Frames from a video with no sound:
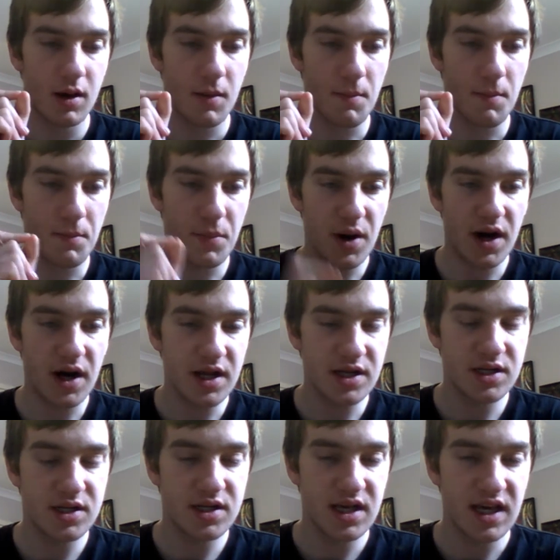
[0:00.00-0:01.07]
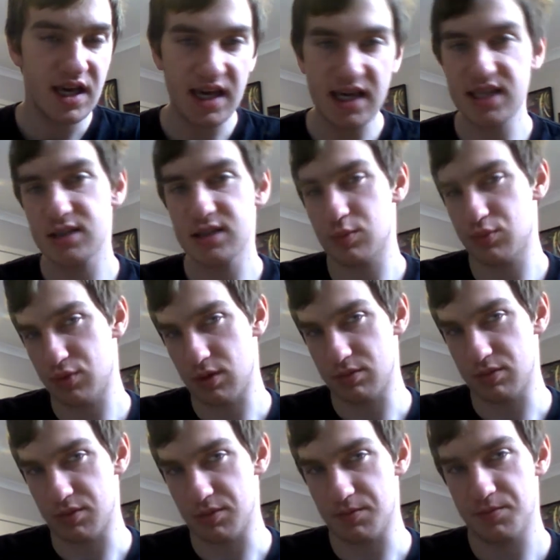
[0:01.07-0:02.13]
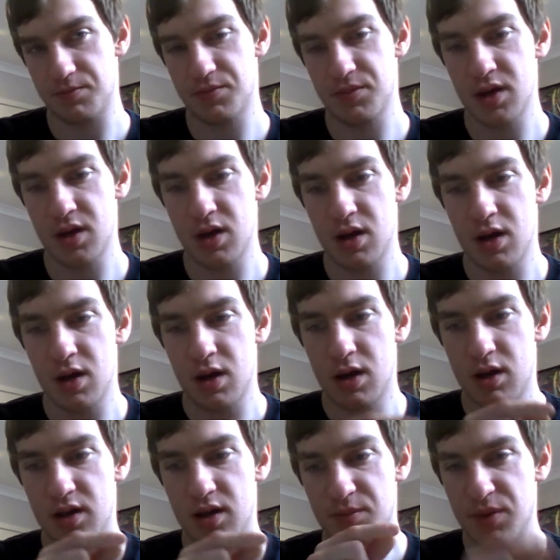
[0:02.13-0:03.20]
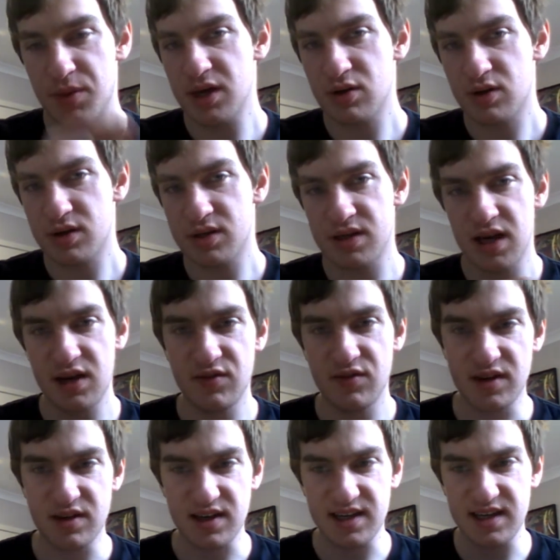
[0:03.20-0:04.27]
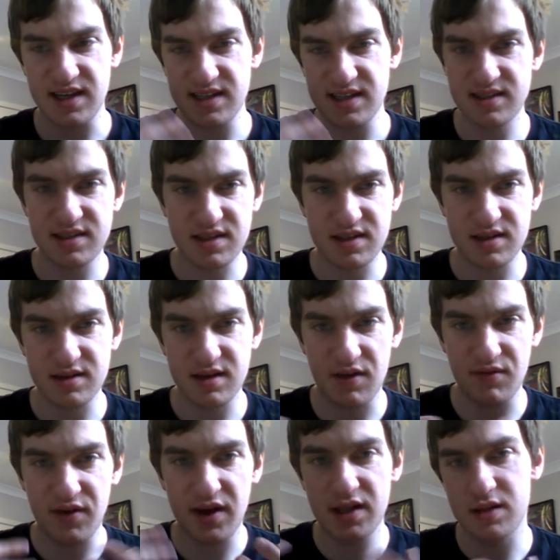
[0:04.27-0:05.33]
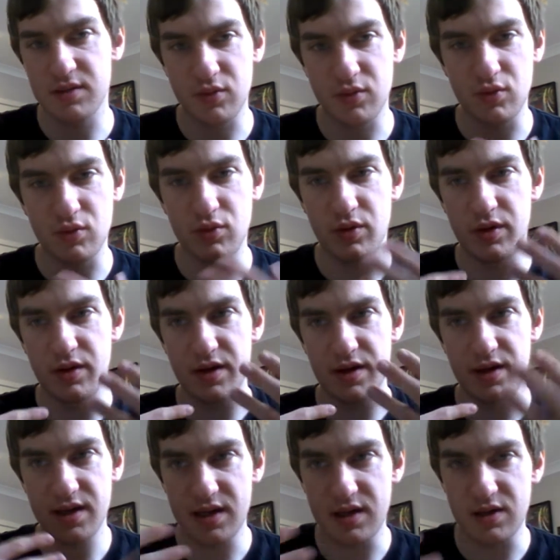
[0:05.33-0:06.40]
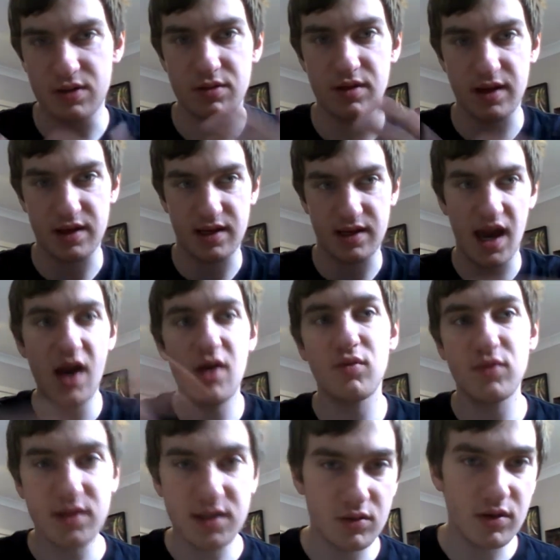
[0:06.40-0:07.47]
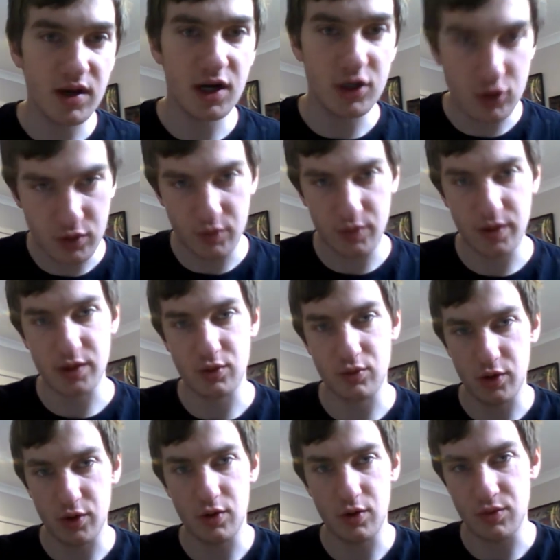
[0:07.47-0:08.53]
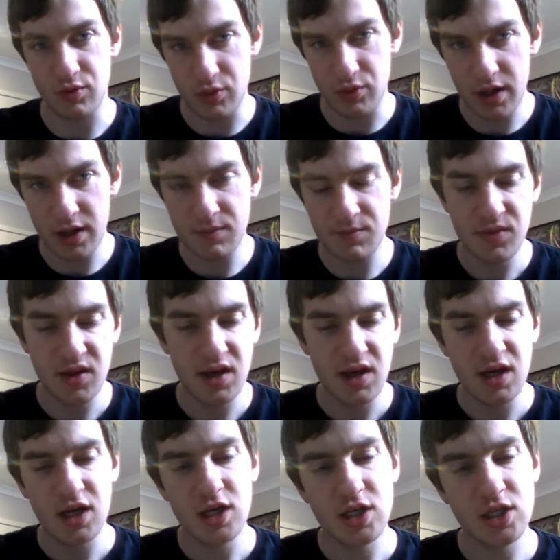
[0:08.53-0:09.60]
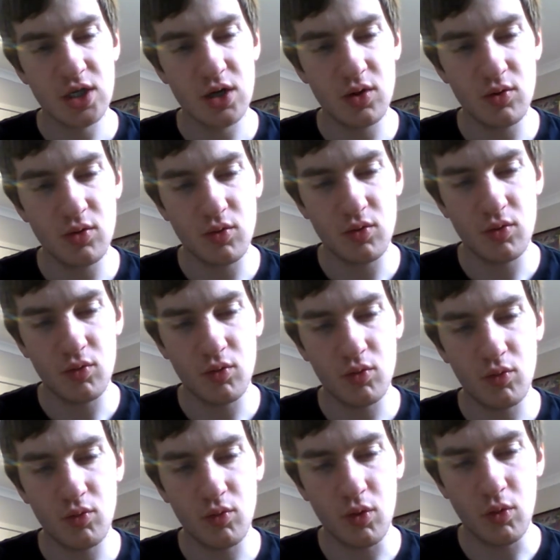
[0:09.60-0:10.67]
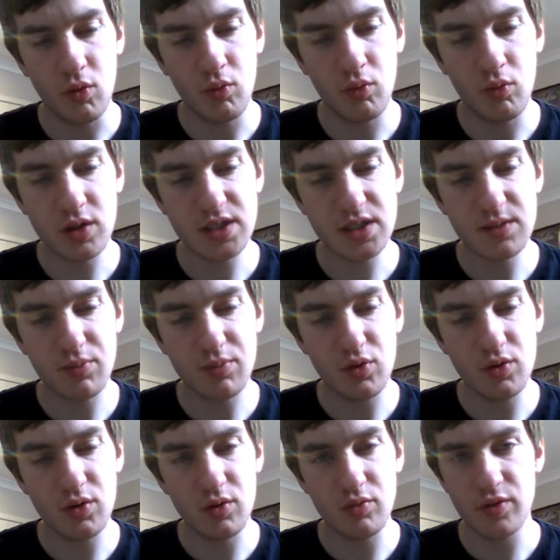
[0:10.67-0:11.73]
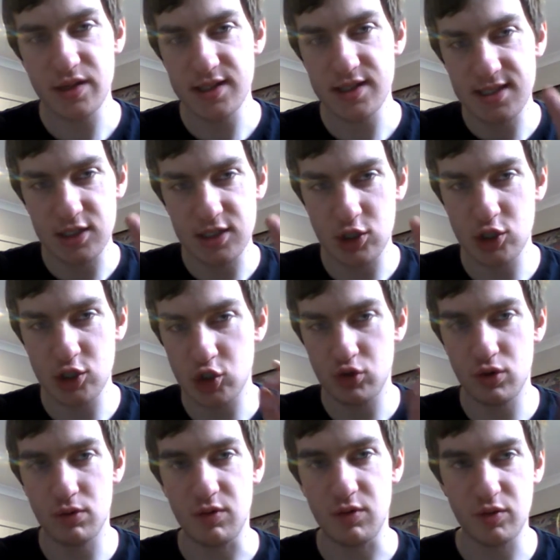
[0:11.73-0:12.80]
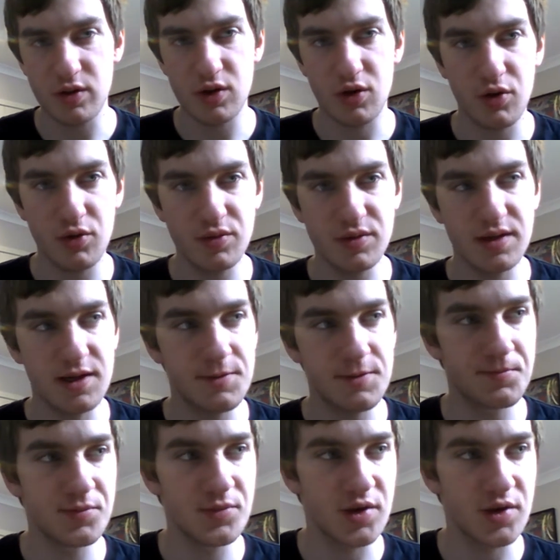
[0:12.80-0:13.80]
But here's the problem. Like, Peacock TV, like, it isn't available in like every single country around the world, right? So what's the point on releasing it to streaming when only